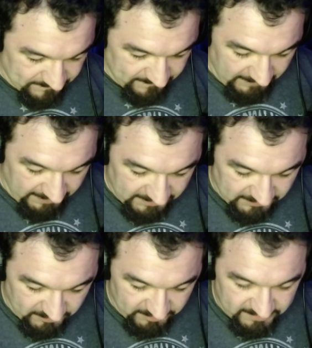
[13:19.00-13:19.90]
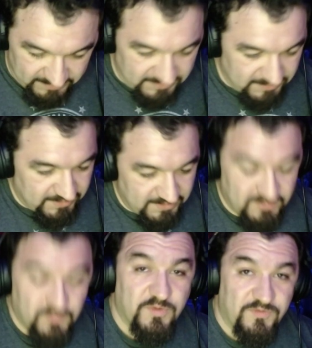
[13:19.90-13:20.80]
I learned
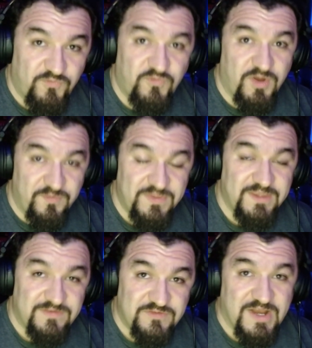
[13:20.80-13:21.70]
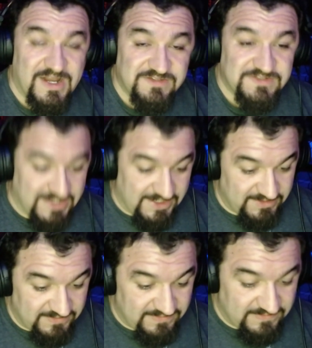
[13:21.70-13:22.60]
was from this strategy guide.
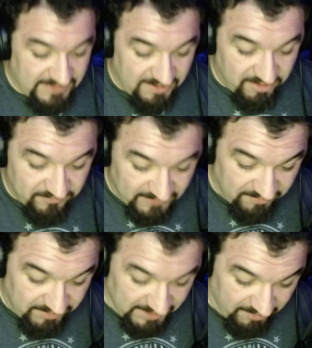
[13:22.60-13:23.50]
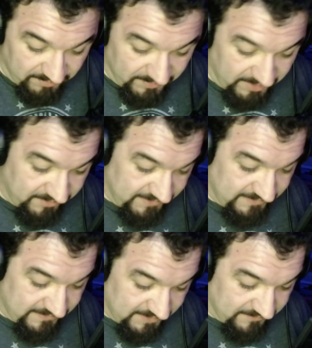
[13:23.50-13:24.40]
This is how I found out about this
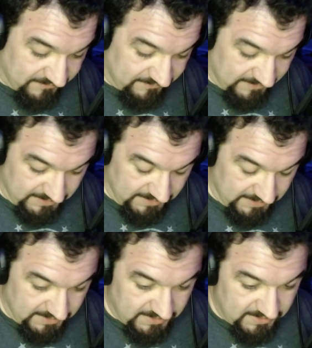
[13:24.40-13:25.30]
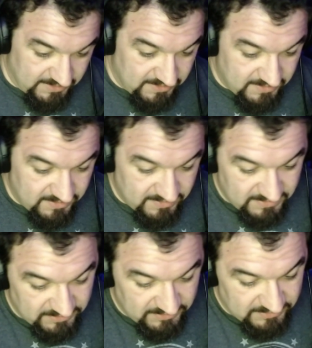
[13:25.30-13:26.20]
stuff
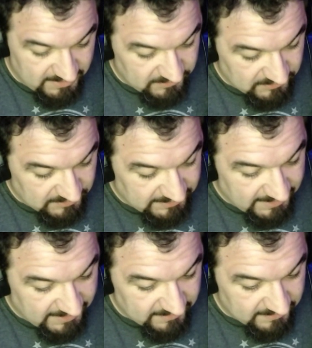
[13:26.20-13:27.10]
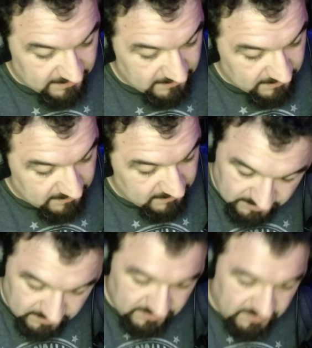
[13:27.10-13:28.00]
that you could get.
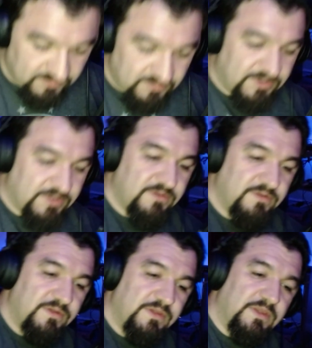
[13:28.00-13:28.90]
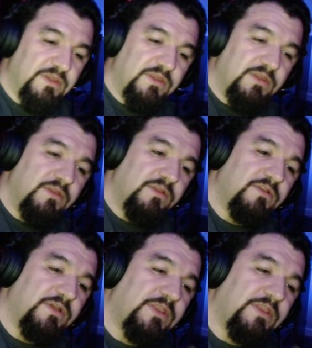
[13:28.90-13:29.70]
Oh, look at